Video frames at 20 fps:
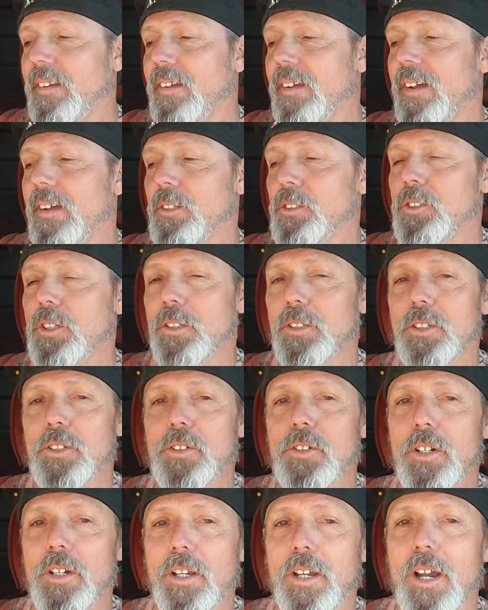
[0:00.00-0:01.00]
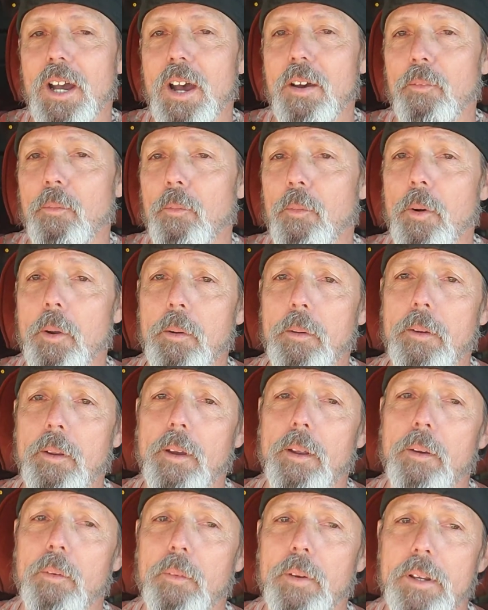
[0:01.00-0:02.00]
I shut the truck off and rolled
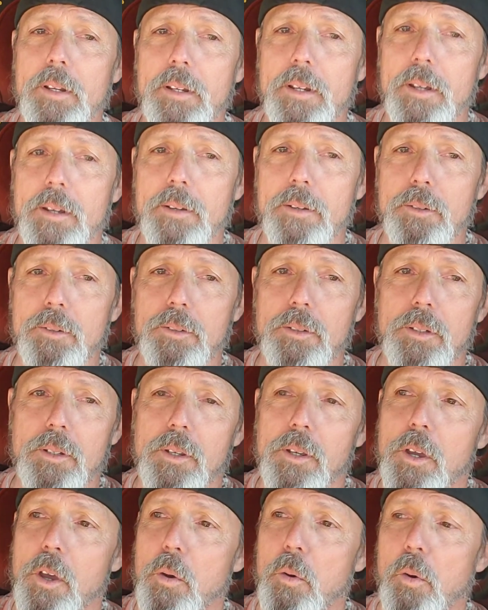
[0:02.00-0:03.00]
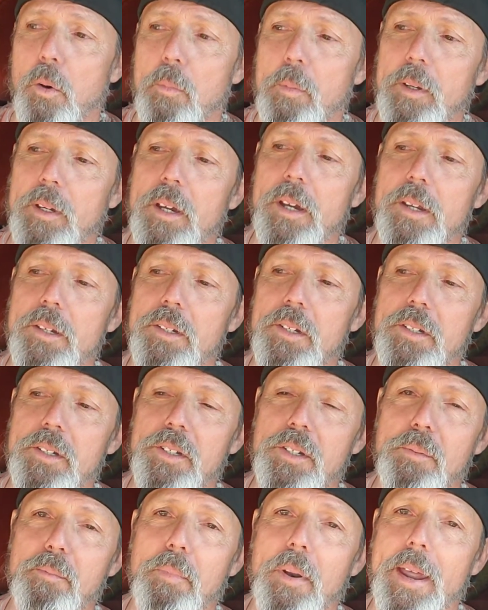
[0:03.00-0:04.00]
down the windows. Well, because this is
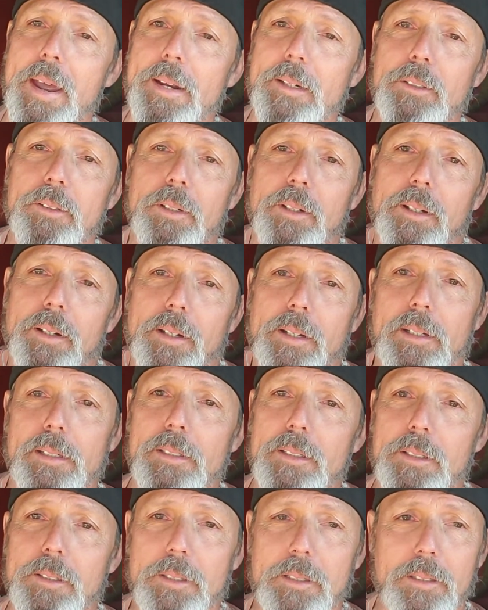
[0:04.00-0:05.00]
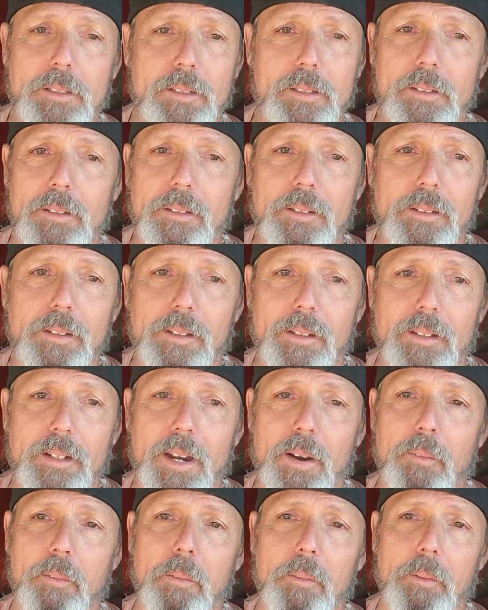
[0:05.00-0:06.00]
a black truck, it
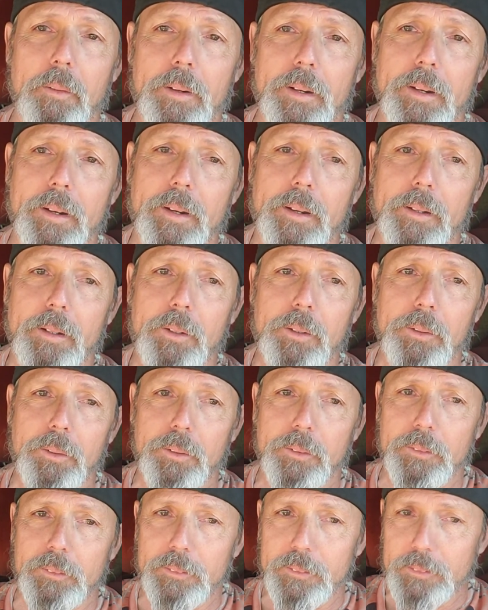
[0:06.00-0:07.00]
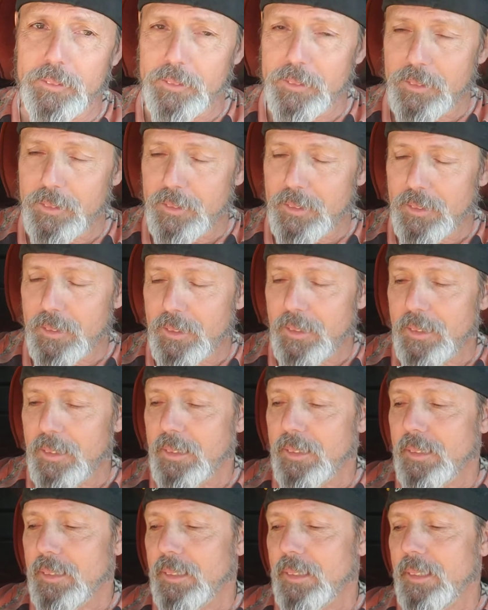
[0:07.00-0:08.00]
never really got cool.
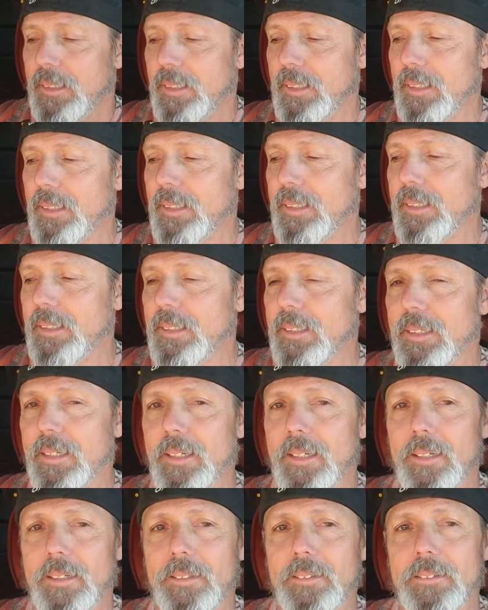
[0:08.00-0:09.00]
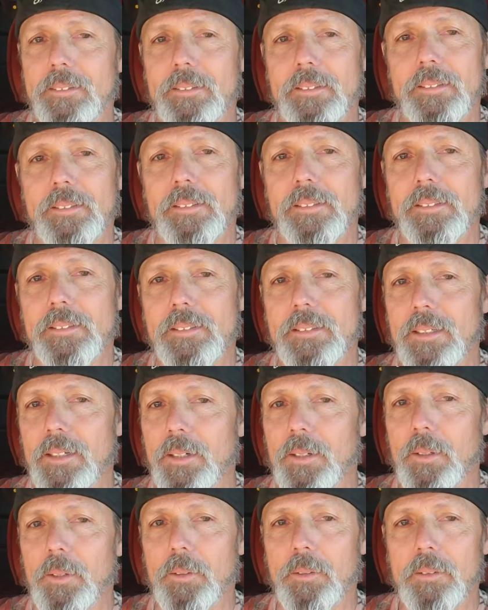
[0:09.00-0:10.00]
And
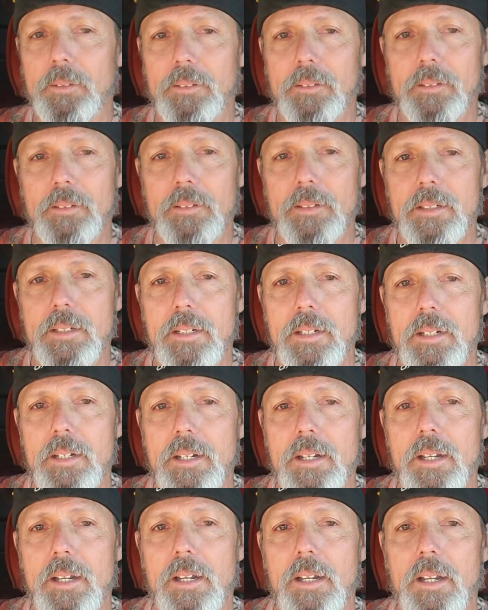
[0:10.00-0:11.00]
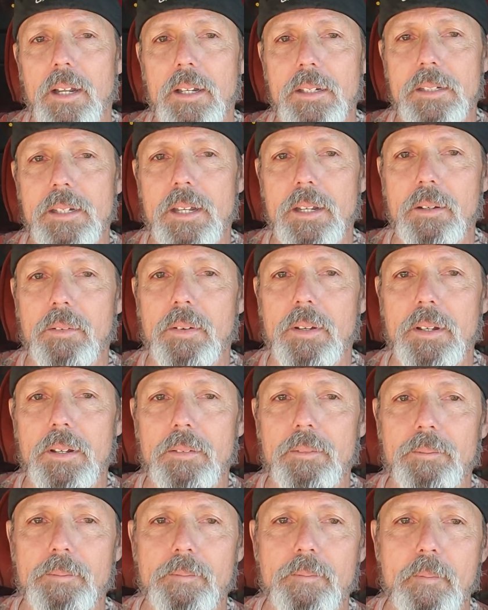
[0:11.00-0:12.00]
so I was like,
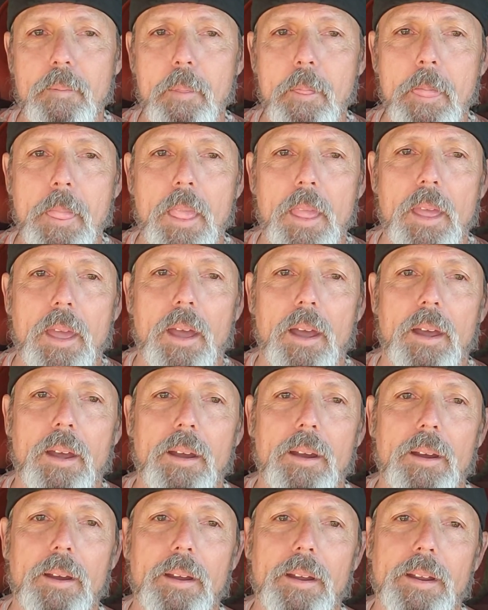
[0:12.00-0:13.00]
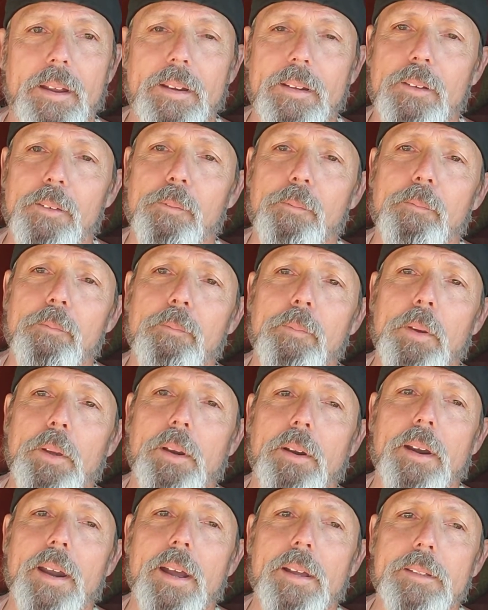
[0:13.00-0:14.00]
well, I had to
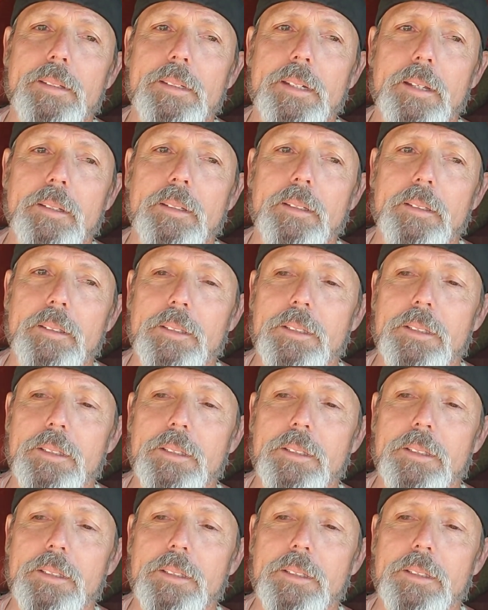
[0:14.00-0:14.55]
figure out something.